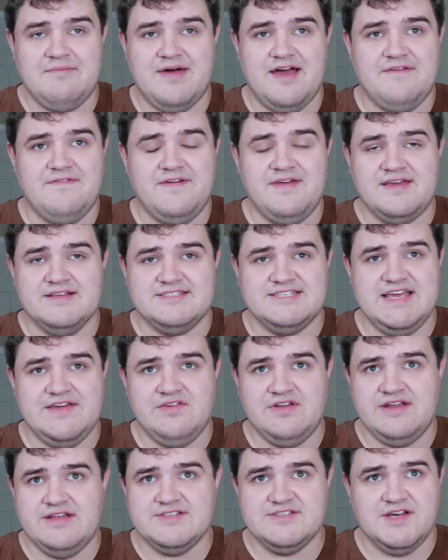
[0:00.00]
I think, is
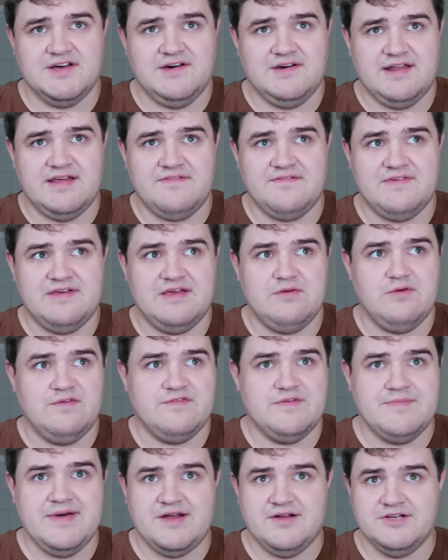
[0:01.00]
giving it his all, and I think with
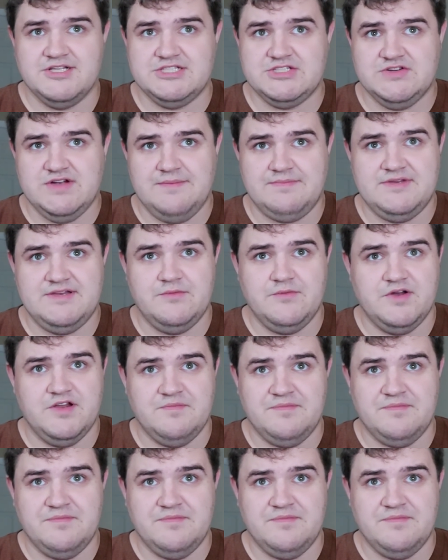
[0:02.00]
a better script, it would have